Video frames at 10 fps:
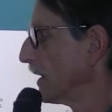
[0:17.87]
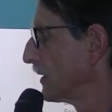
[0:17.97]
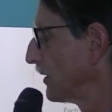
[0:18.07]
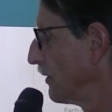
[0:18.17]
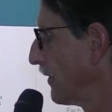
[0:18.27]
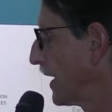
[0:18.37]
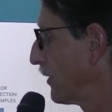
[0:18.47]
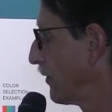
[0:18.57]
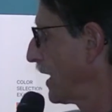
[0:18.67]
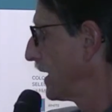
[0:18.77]
So they
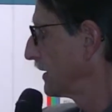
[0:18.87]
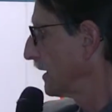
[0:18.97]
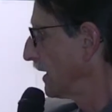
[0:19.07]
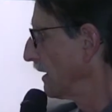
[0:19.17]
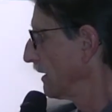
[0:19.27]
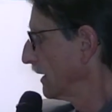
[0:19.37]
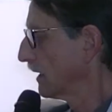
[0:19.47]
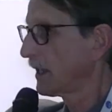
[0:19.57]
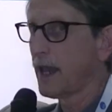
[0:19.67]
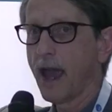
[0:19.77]
create
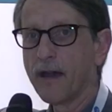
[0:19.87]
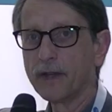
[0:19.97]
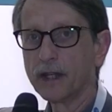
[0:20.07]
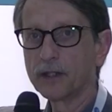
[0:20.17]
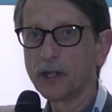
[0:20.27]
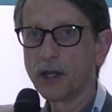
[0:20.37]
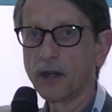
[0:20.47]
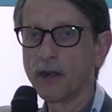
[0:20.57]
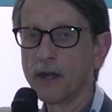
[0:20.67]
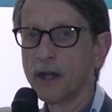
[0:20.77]
little cavities
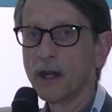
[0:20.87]
here